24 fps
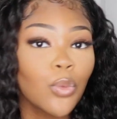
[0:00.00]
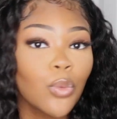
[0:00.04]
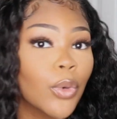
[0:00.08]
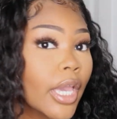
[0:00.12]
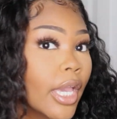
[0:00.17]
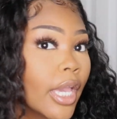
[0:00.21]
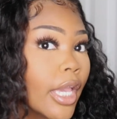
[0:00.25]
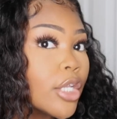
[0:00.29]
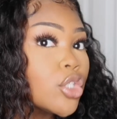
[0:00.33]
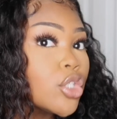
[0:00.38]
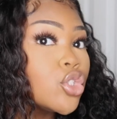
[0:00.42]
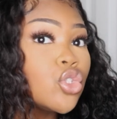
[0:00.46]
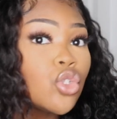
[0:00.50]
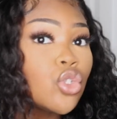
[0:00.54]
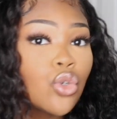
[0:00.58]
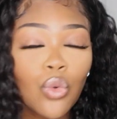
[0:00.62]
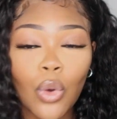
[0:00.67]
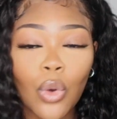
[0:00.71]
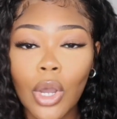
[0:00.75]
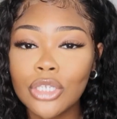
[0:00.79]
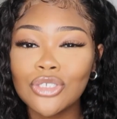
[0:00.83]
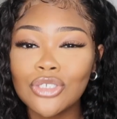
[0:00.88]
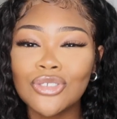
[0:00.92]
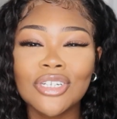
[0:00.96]
wig is
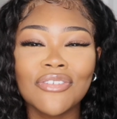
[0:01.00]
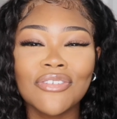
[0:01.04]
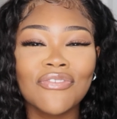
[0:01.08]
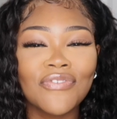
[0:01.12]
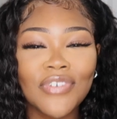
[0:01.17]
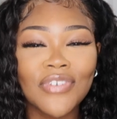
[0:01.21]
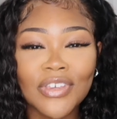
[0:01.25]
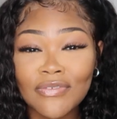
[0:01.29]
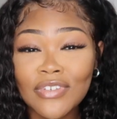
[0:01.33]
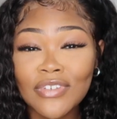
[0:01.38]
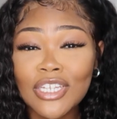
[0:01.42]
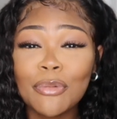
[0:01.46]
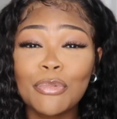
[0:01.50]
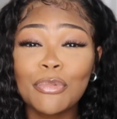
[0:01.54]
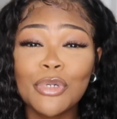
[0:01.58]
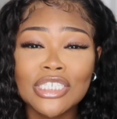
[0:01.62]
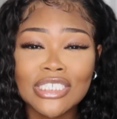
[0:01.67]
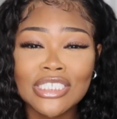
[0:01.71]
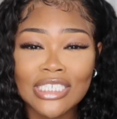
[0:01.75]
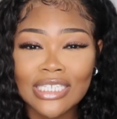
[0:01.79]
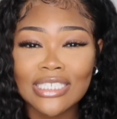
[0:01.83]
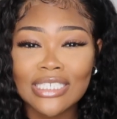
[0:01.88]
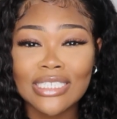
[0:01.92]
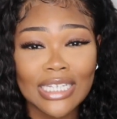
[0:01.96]

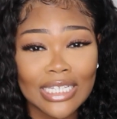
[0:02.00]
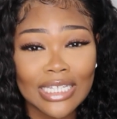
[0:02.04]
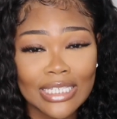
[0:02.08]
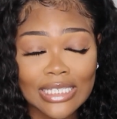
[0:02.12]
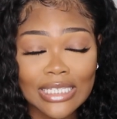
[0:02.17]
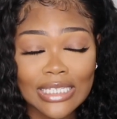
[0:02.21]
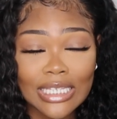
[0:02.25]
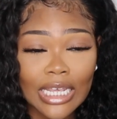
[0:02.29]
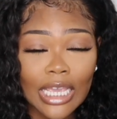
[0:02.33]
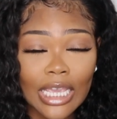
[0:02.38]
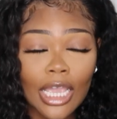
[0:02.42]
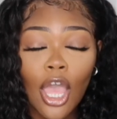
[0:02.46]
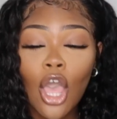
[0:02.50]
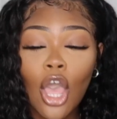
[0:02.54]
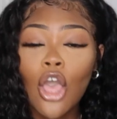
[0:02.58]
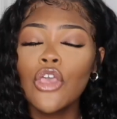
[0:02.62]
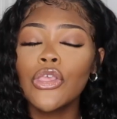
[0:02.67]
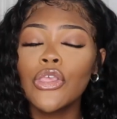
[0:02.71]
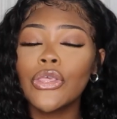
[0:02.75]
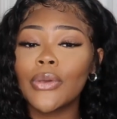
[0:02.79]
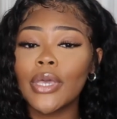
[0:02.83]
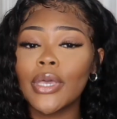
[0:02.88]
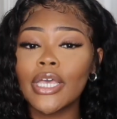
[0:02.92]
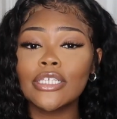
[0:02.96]
250% density.
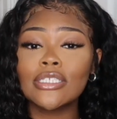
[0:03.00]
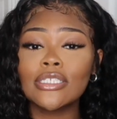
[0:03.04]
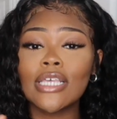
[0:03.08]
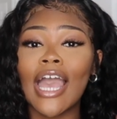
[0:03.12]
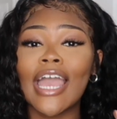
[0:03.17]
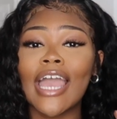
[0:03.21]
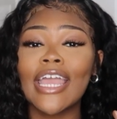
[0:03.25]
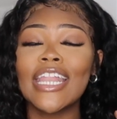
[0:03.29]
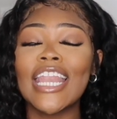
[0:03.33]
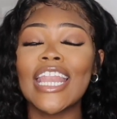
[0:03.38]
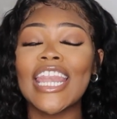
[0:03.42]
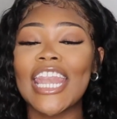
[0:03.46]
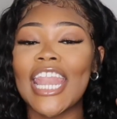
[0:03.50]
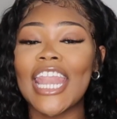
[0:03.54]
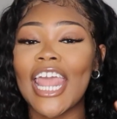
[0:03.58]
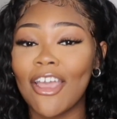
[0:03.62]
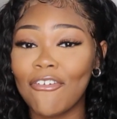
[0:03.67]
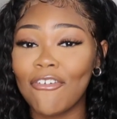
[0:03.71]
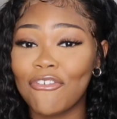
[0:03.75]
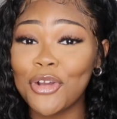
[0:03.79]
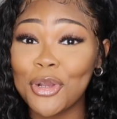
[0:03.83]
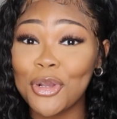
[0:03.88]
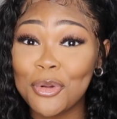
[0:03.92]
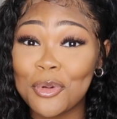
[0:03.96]
You guys, I
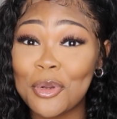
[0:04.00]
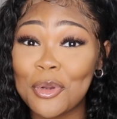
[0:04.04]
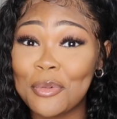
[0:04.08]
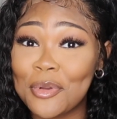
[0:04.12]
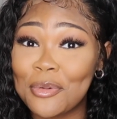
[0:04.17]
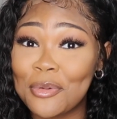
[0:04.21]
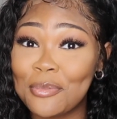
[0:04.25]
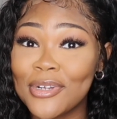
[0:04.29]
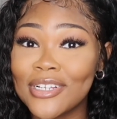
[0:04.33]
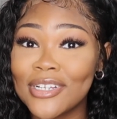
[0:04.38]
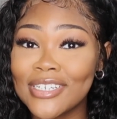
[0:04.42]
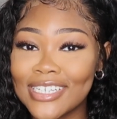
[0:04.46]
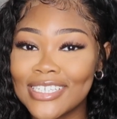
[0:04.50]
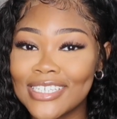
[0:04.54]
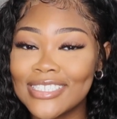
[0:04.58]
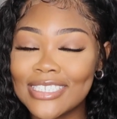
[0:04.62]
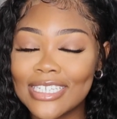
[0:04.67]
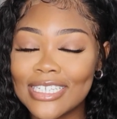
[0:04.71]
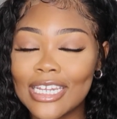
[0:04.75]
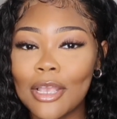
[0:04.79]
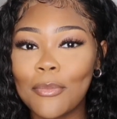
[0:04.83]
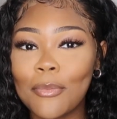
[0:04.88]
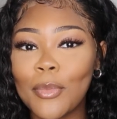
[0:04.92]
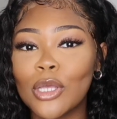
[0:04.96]
never remember
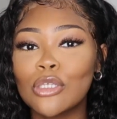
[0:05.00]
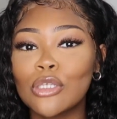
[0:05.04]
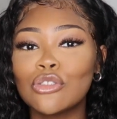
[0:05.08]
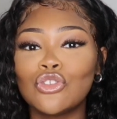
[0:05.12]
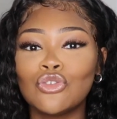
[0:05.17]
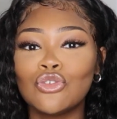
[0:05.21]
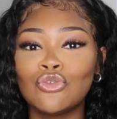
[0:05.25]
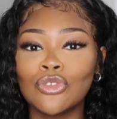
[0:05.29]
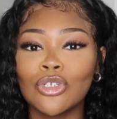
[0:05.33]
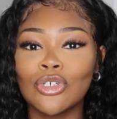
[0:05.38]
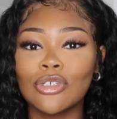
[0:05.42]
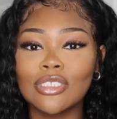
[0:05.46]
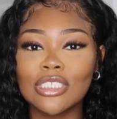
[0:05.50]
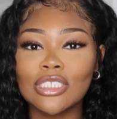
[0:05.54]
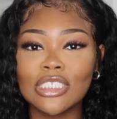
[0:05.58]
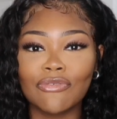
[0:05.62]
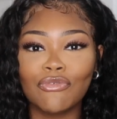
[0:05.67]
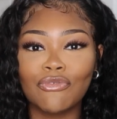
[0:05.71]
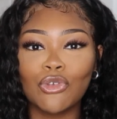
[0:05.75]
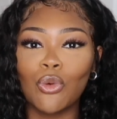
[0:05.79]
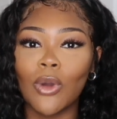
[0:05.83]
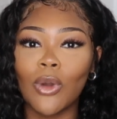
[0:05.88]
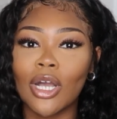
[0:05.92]
density amounts. You know this if you